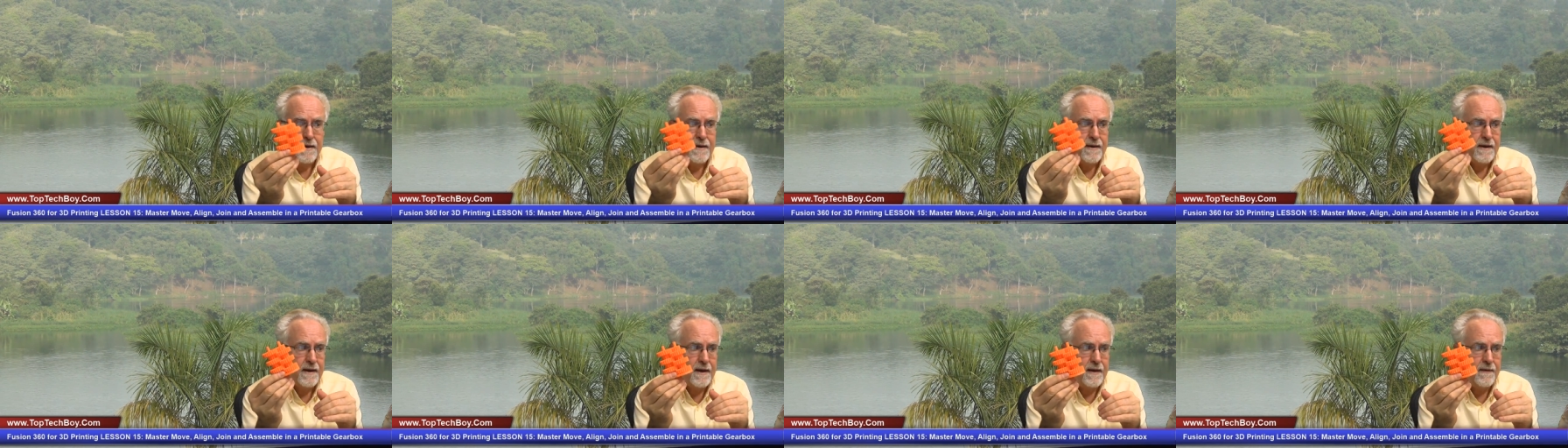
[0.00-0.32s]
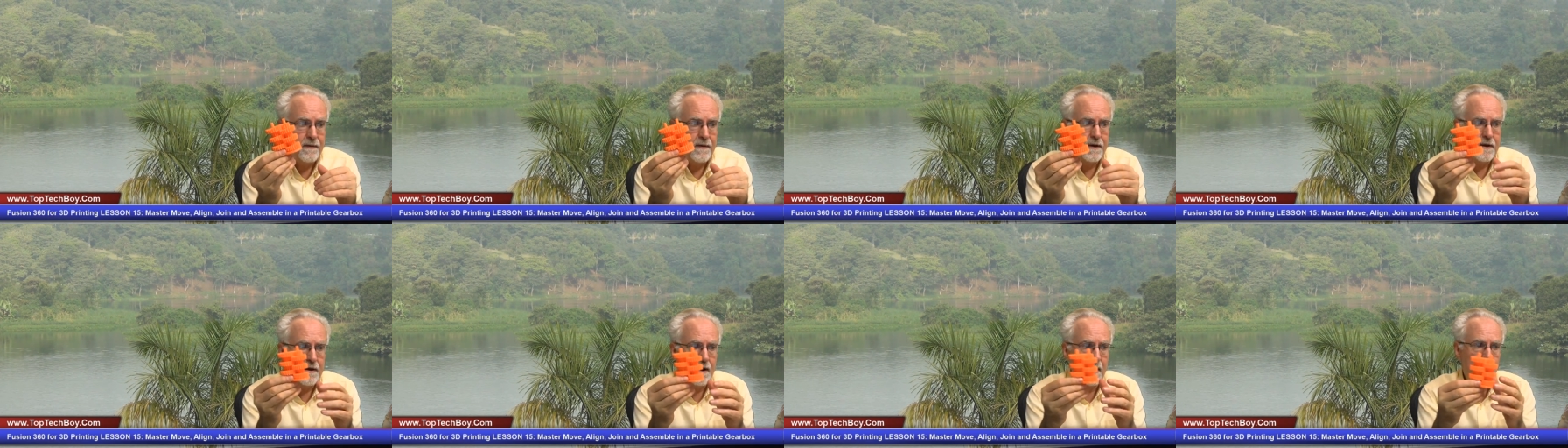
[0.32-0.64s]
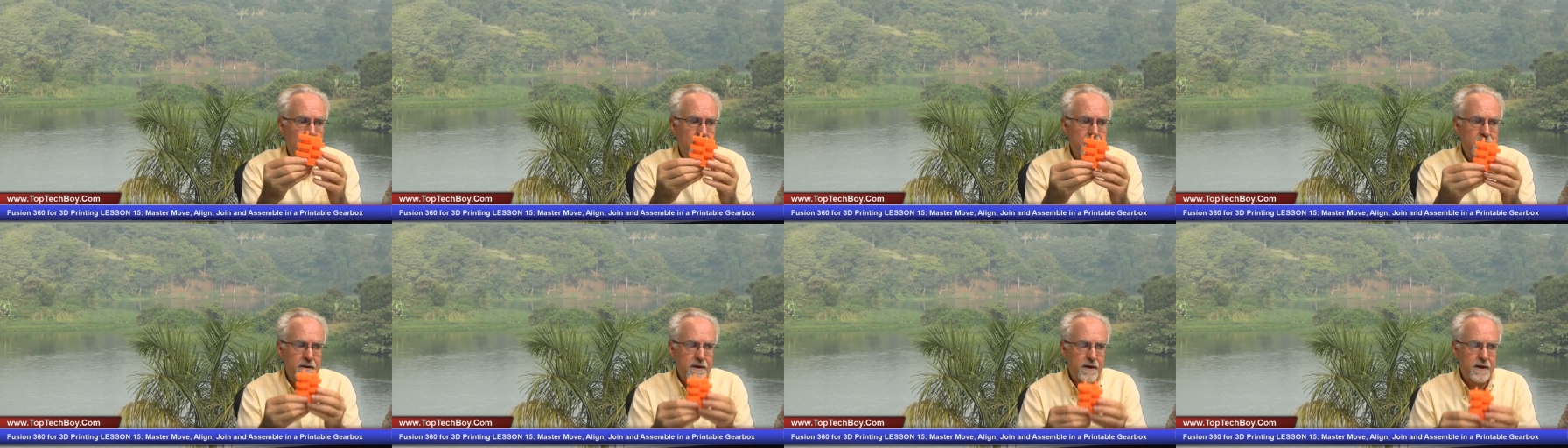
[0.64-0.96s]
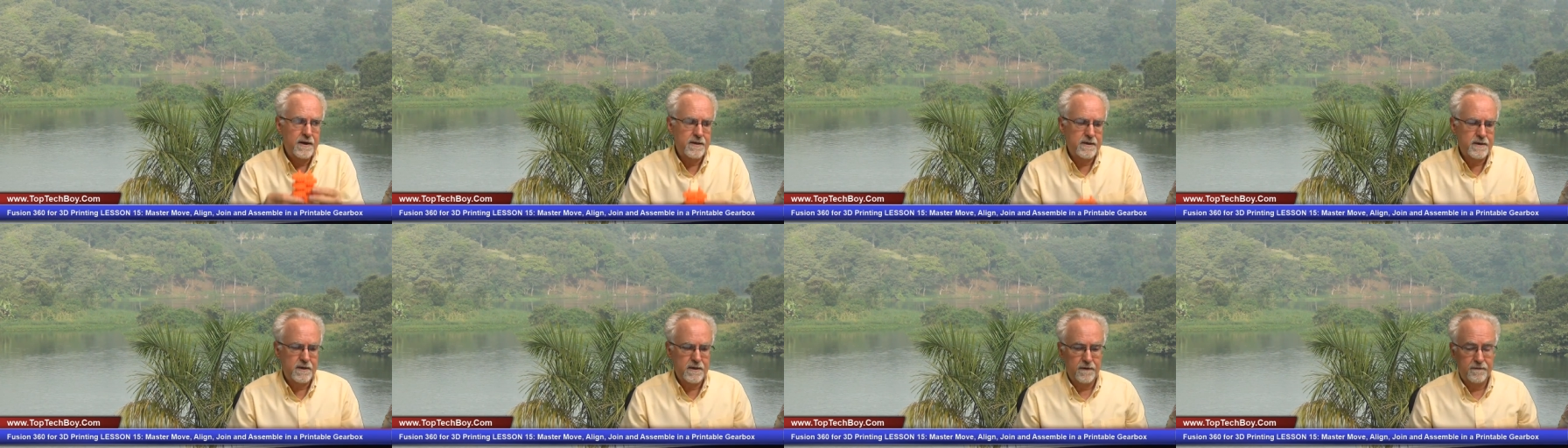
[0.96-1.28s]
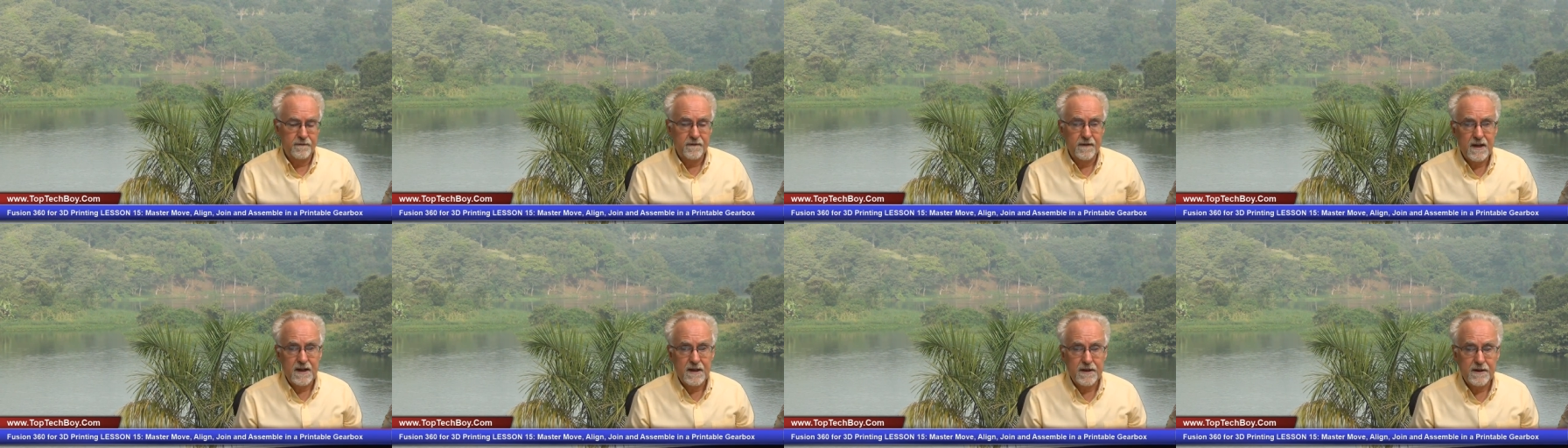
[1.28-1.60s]
in the context of
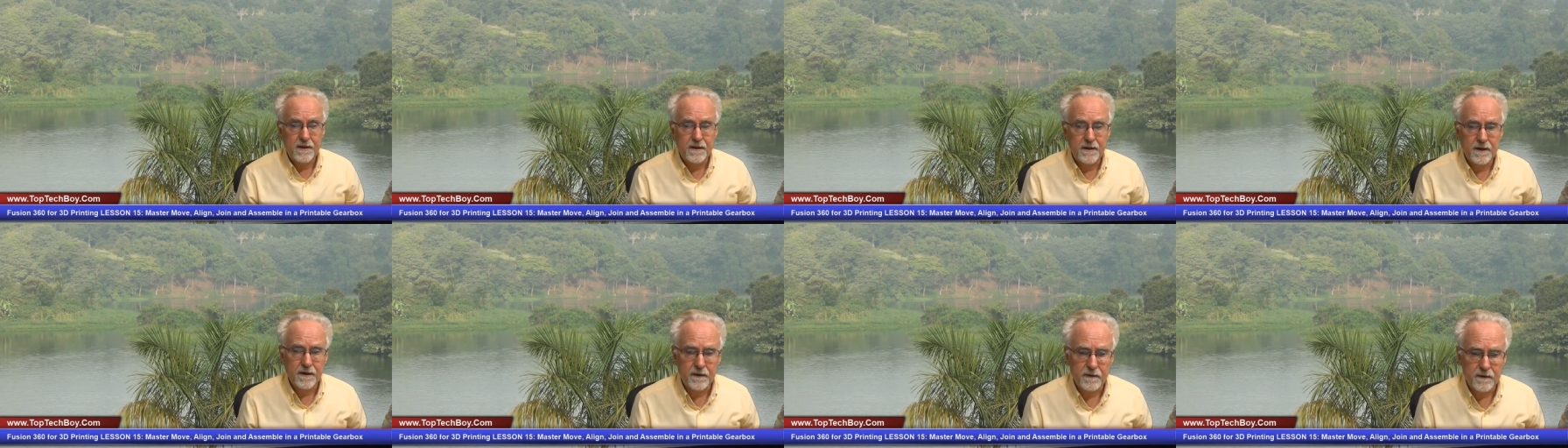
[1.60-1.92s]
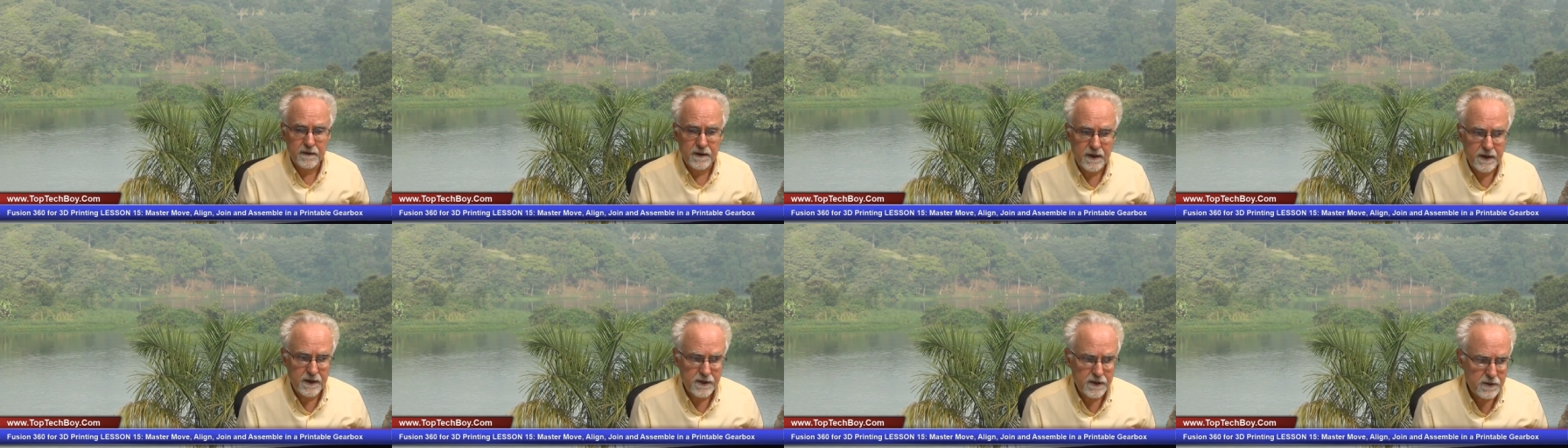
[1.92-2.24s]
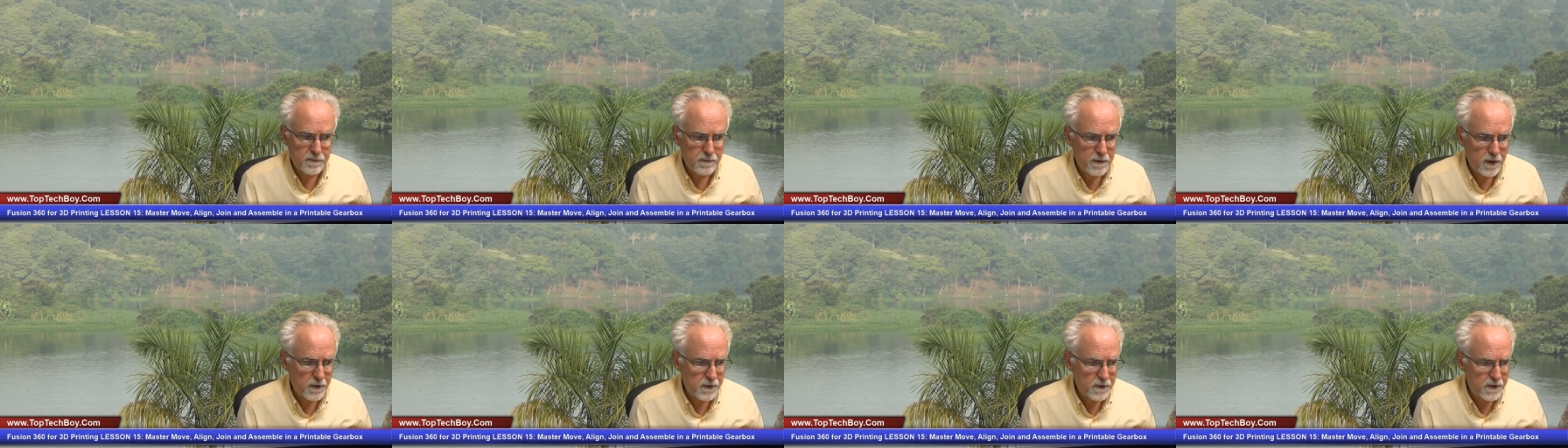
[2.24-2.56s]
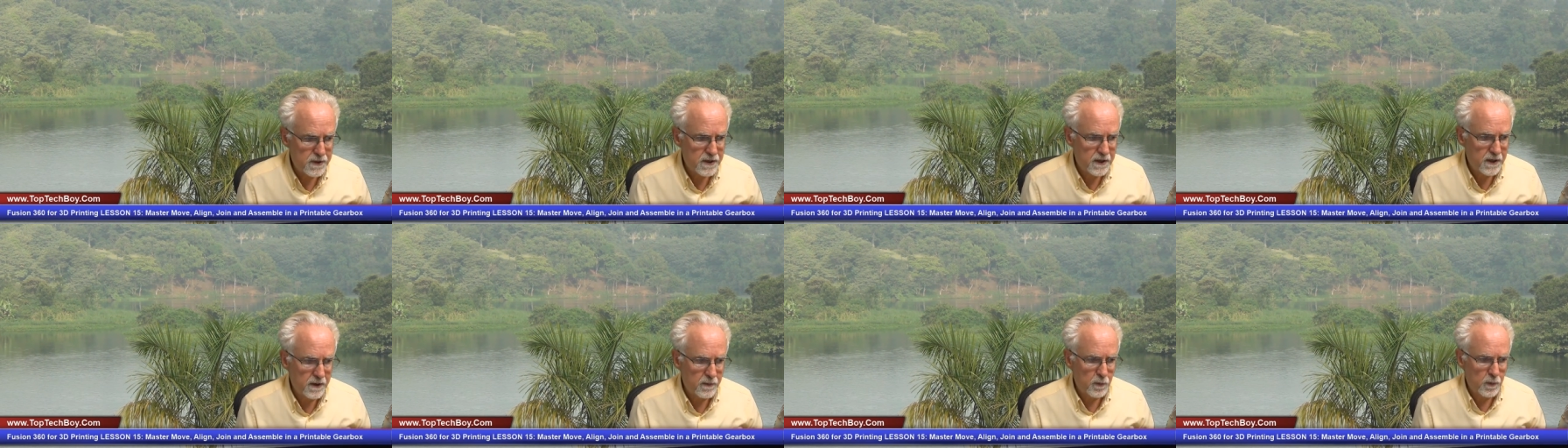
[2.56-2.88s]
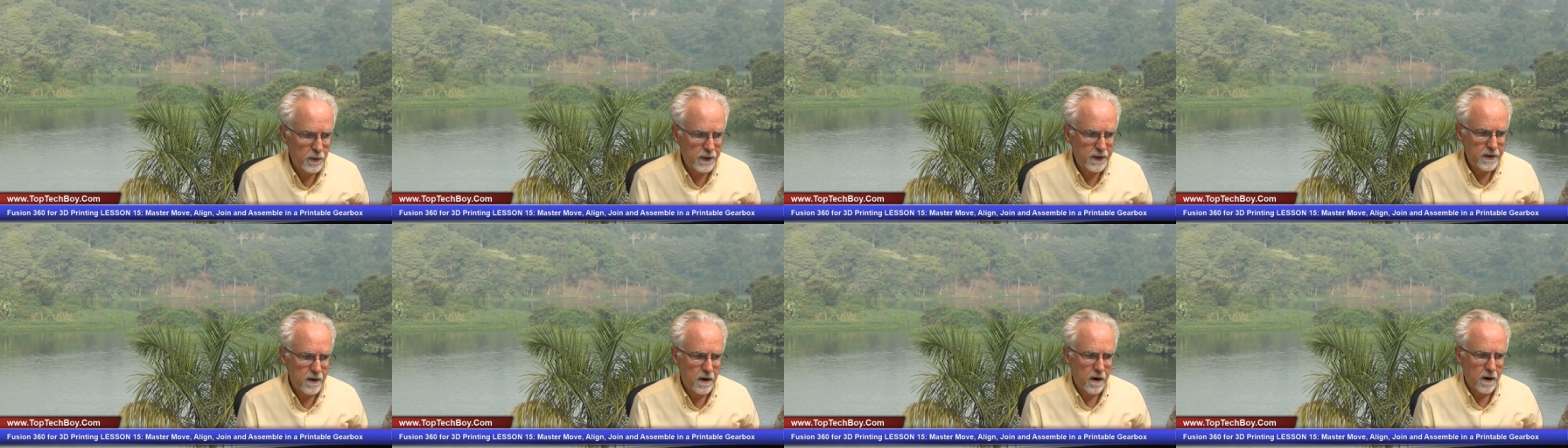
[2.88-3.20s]
neat little gizmos that
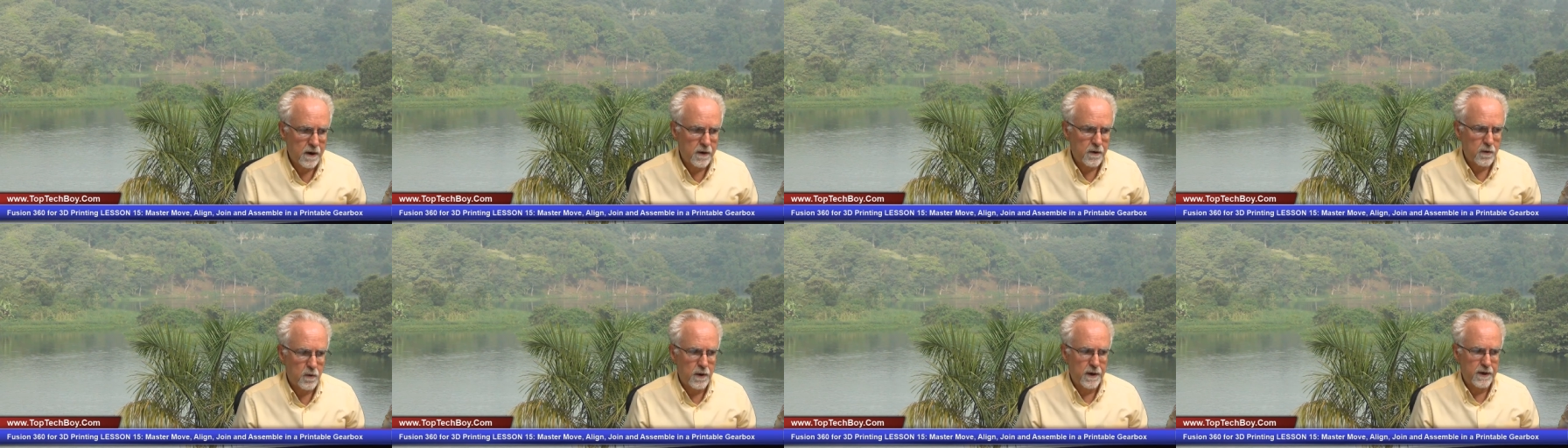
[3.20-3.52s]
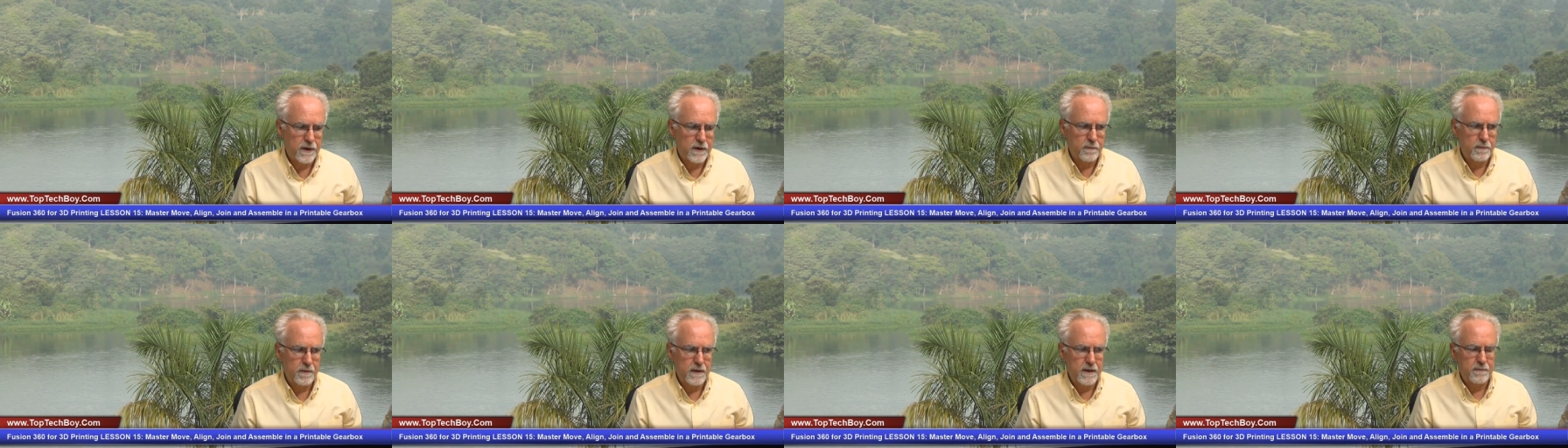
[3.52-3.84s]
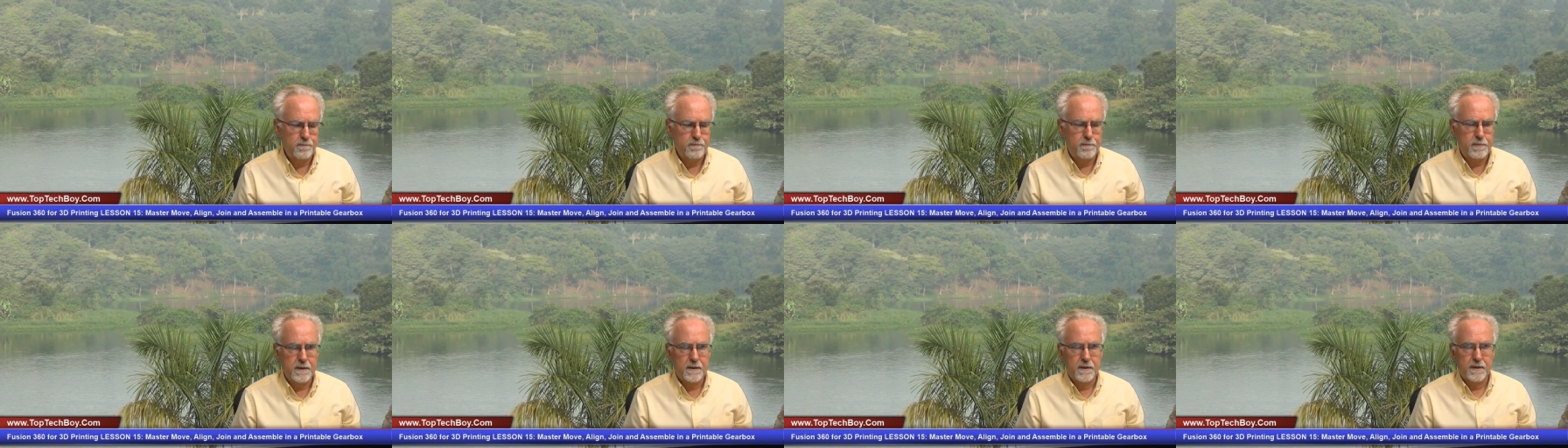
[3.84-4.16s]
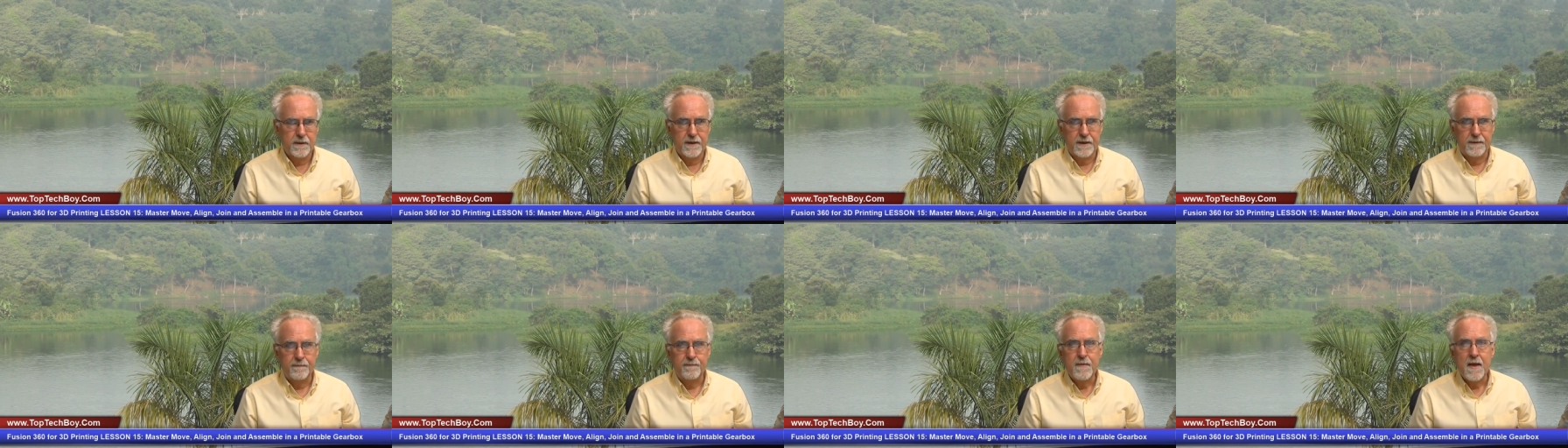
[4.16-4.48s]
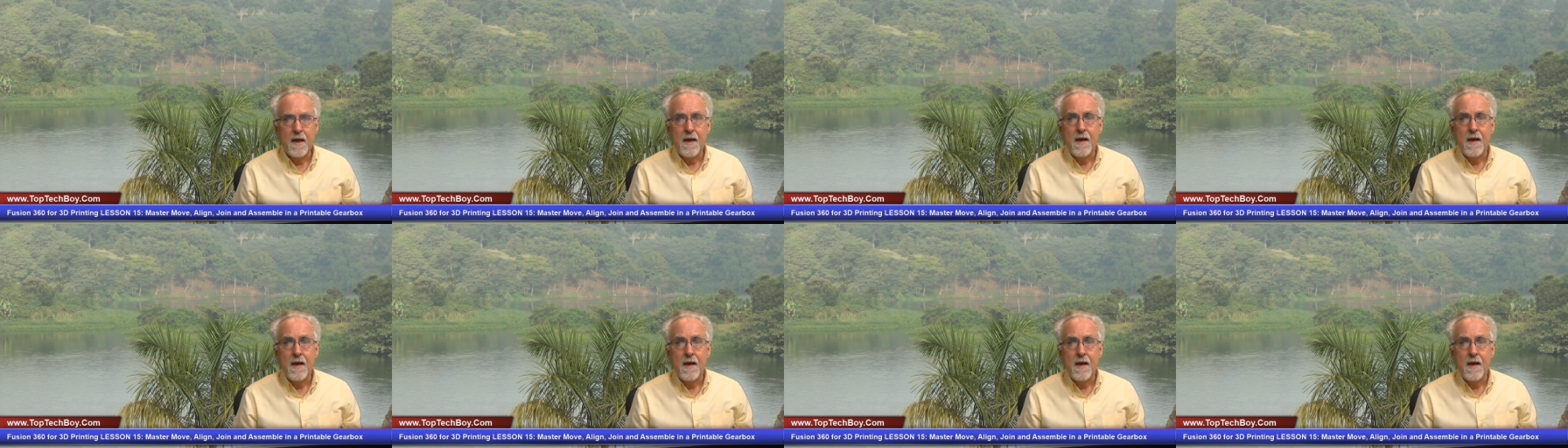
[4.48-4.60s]
we are going to be building.